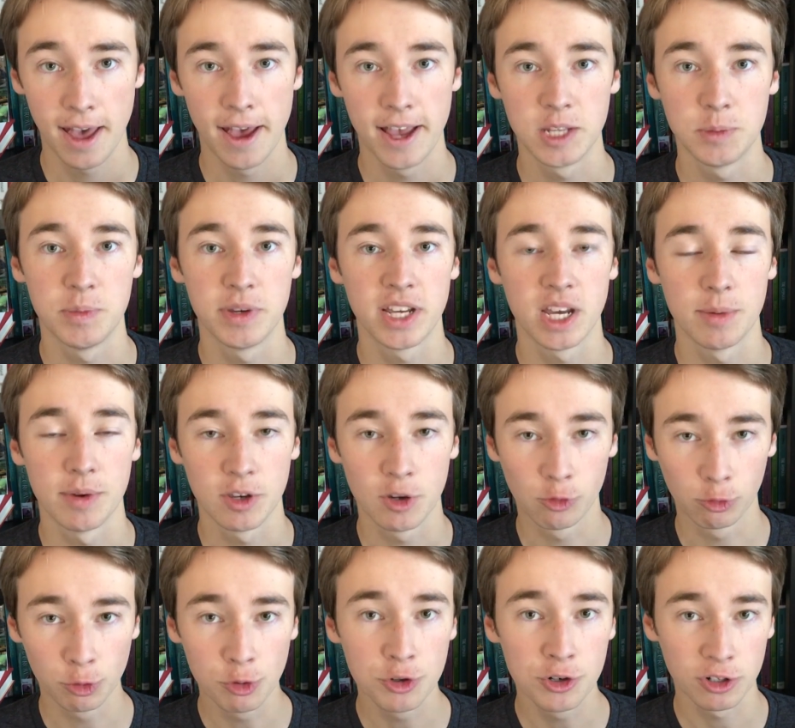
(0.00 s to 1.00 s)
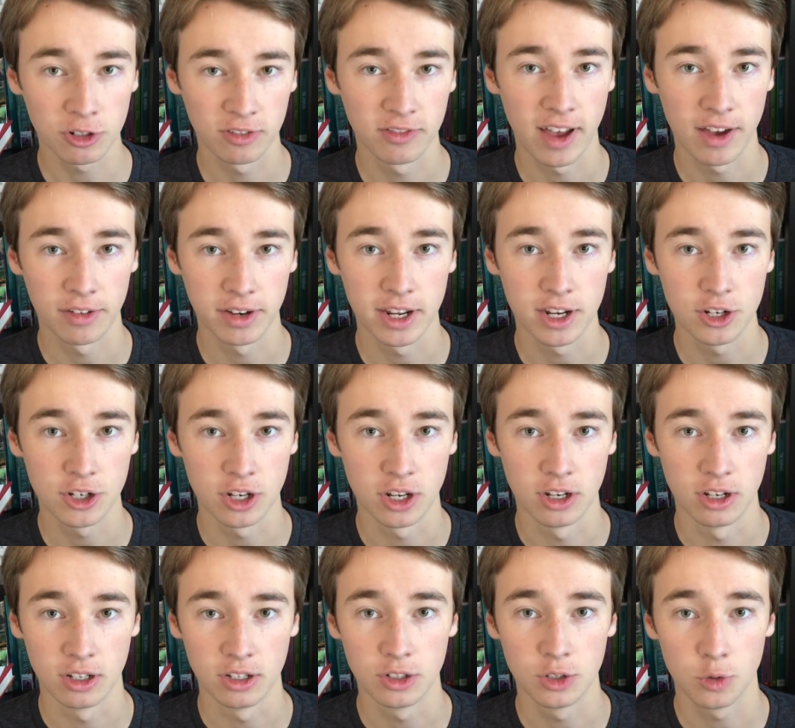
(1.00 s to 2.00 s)
has become a crucial
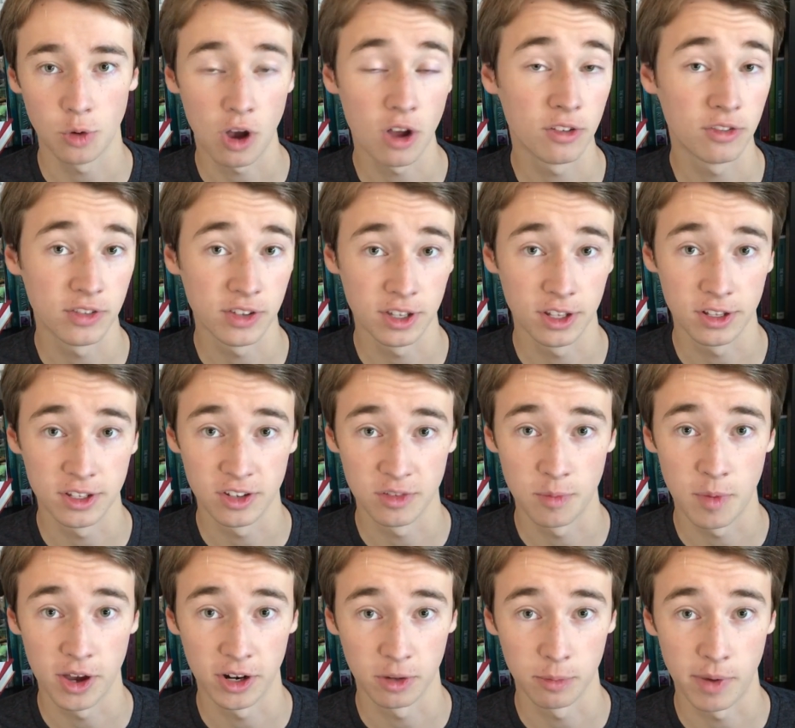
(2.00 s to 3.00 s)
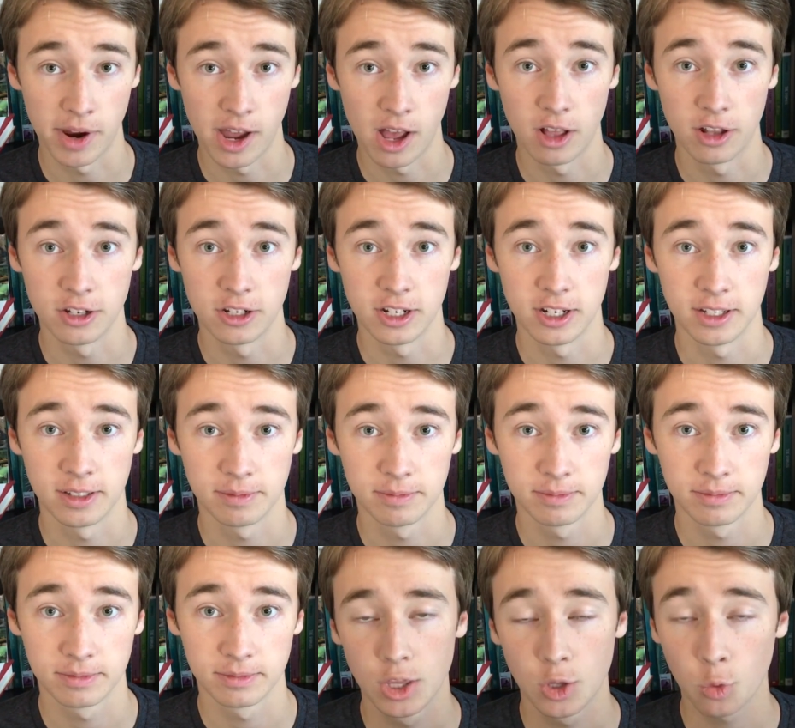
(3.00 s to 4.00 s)
foundation to all fields of modern biology.
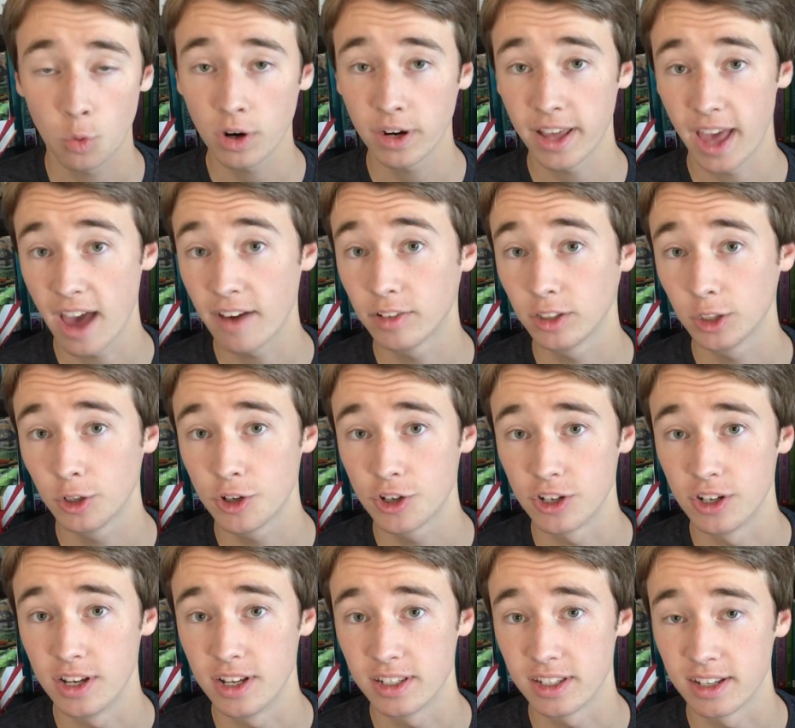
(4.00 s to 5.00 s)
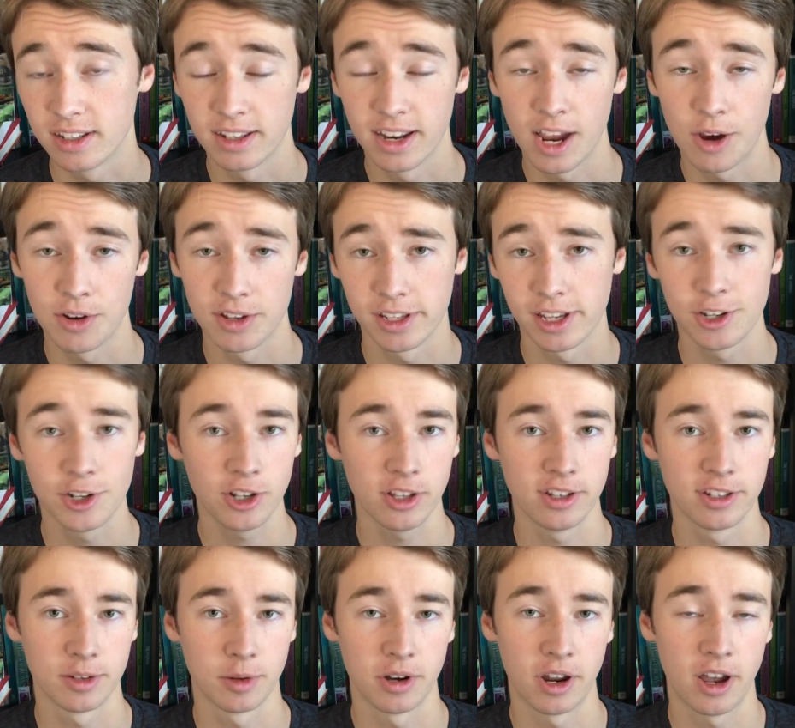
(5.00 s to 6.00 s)
The word evolutionist is now essentially
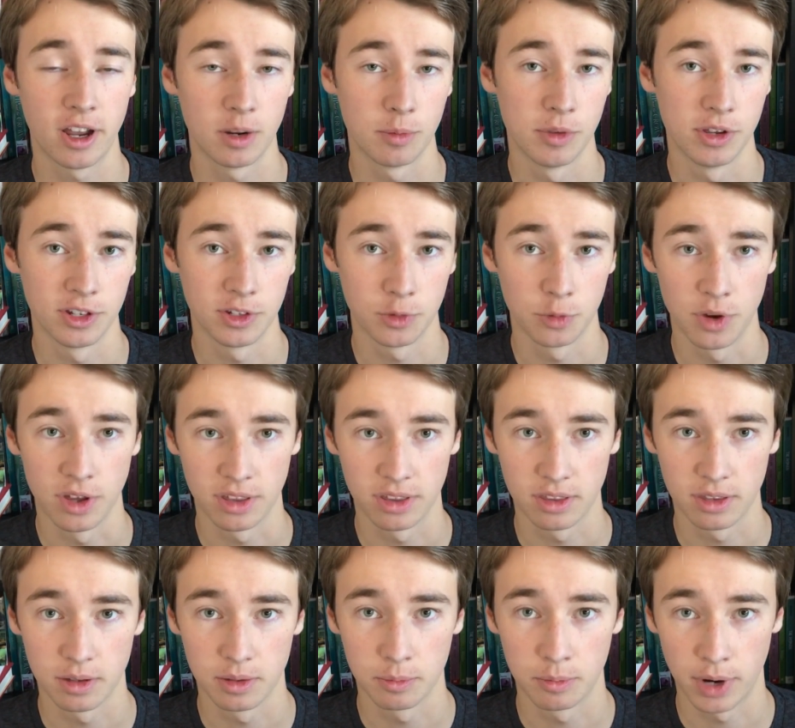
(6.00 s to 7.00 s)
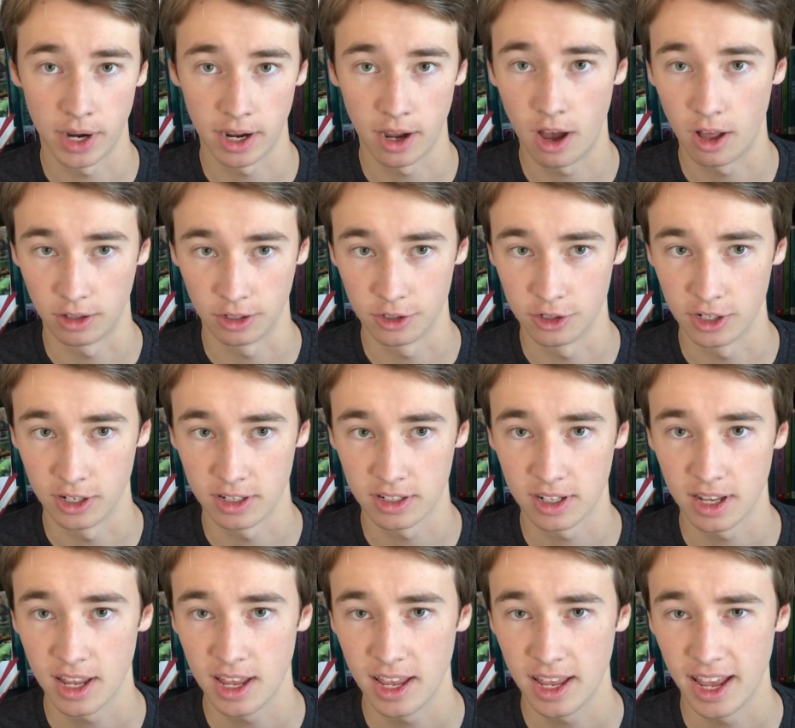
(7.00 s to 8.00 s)
synonymous with
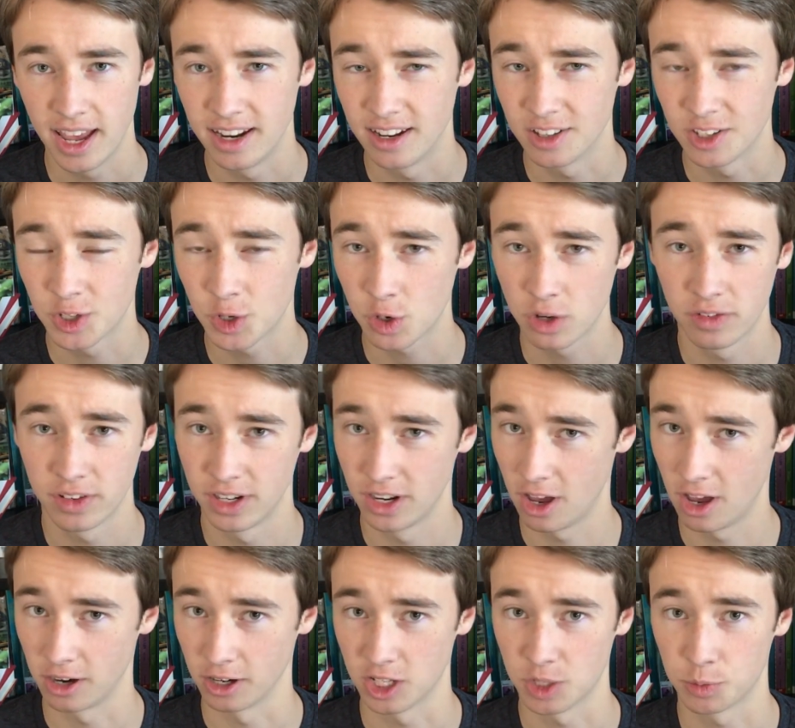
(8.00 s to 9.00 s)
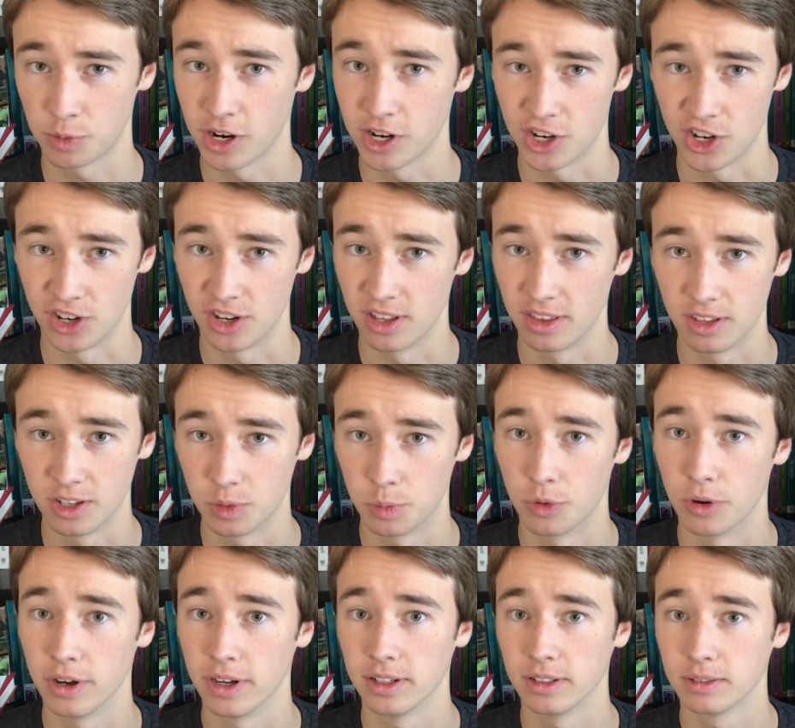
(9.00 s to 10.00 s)
biologist, and it's sort of a non-expression at this
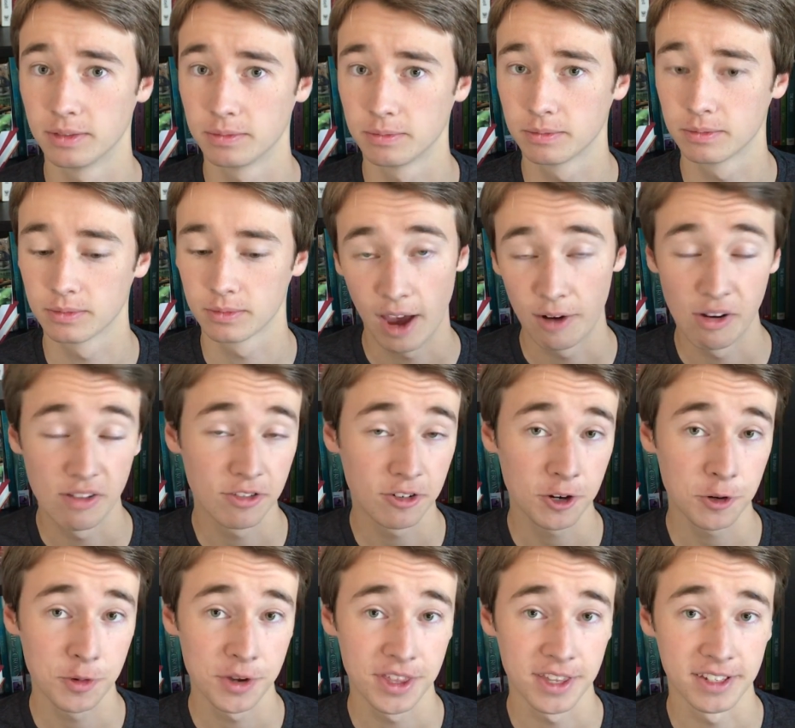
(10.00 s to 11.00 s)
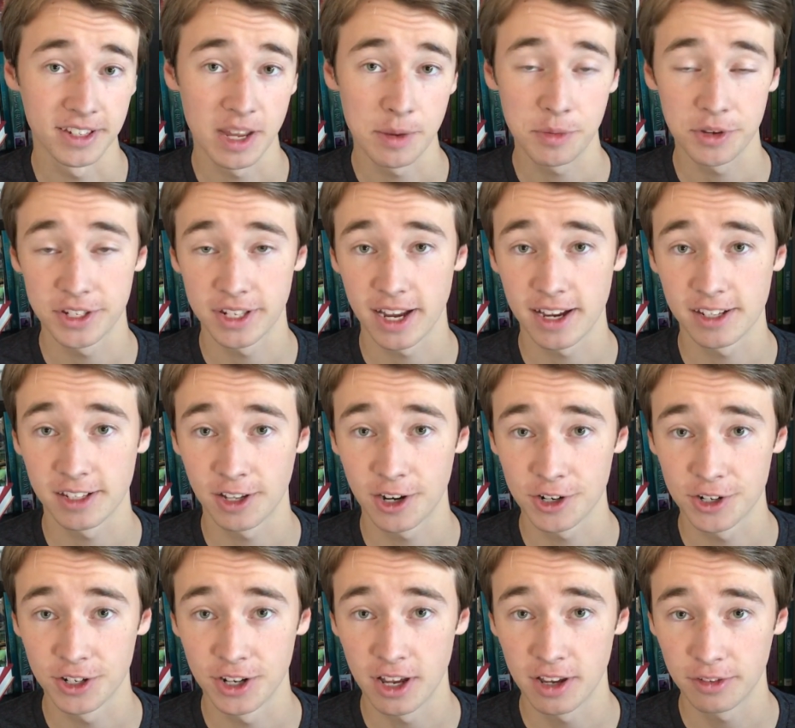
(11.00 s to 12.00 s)
point. However, with a sample size
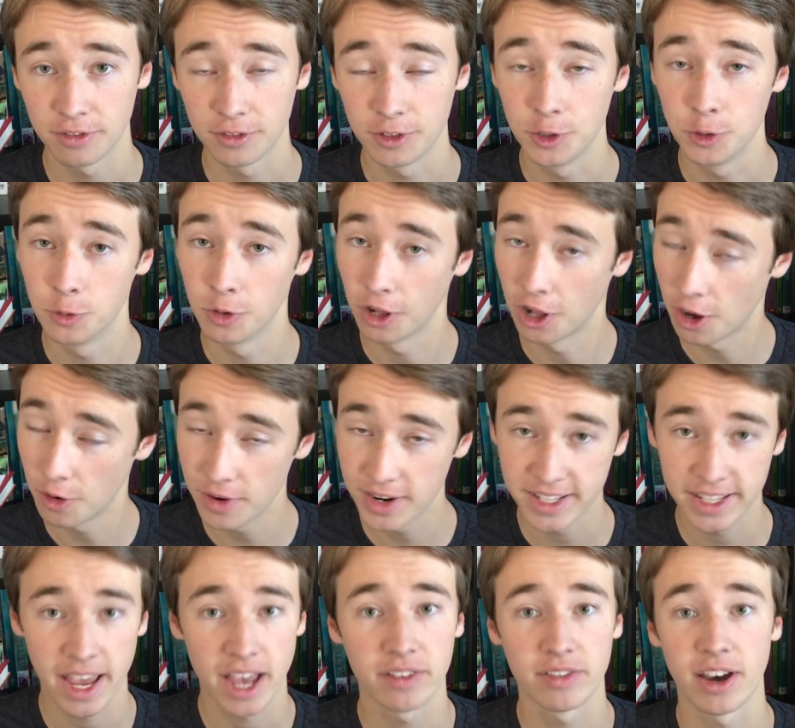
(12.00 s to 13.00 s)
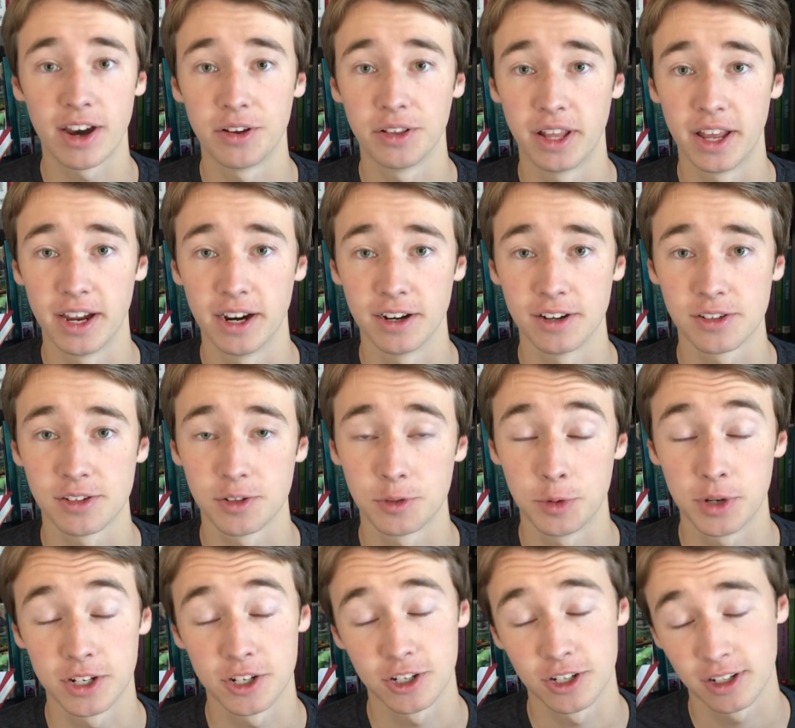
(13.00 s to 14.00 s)
large enough, you will always have outliers,
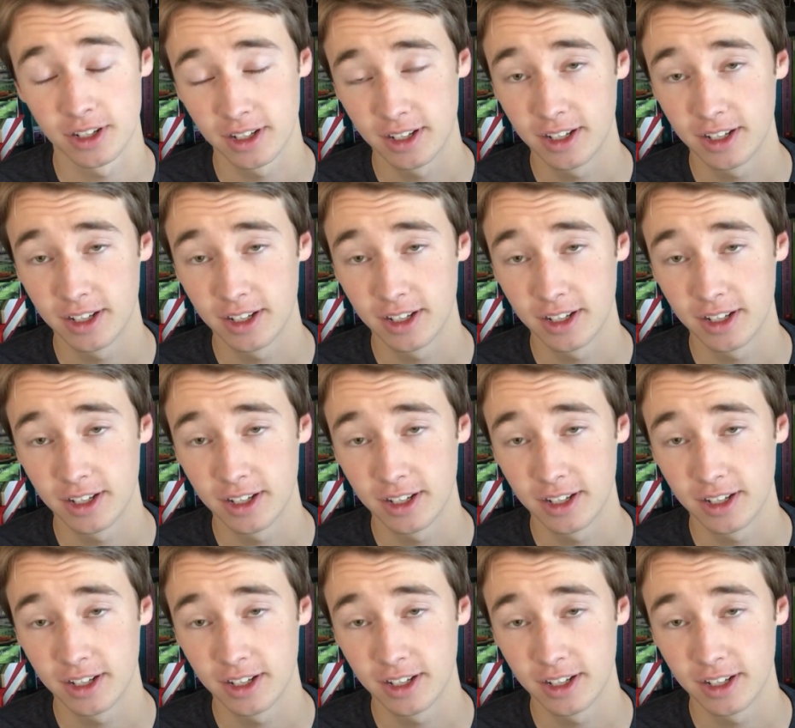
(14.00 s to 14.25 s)
which